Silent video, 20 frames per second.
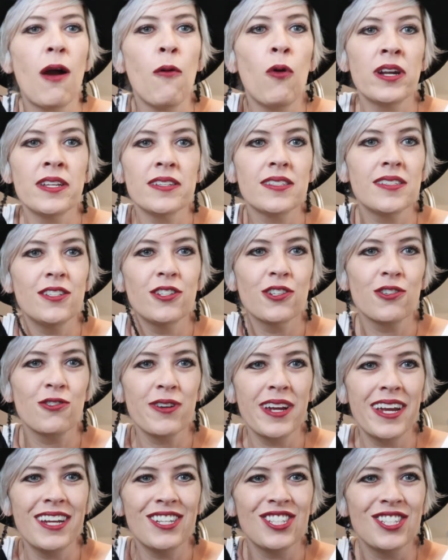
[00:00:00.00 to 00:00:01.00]
I want to see your
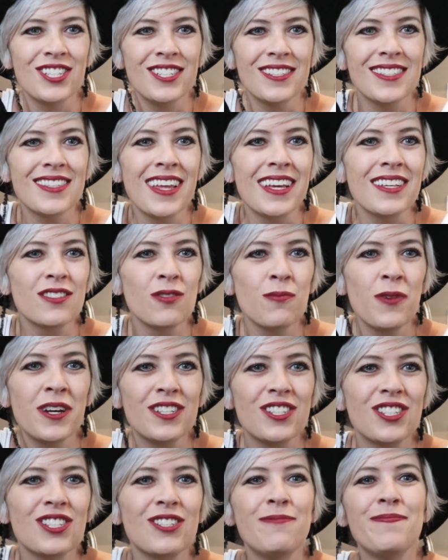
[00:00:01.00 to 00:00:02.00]
creations. Thanks so
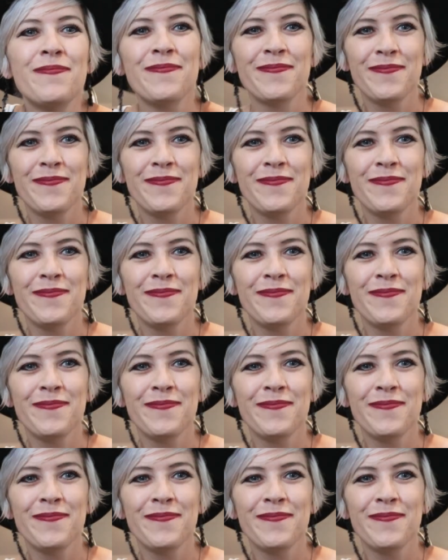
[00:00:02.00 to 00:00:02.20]
much.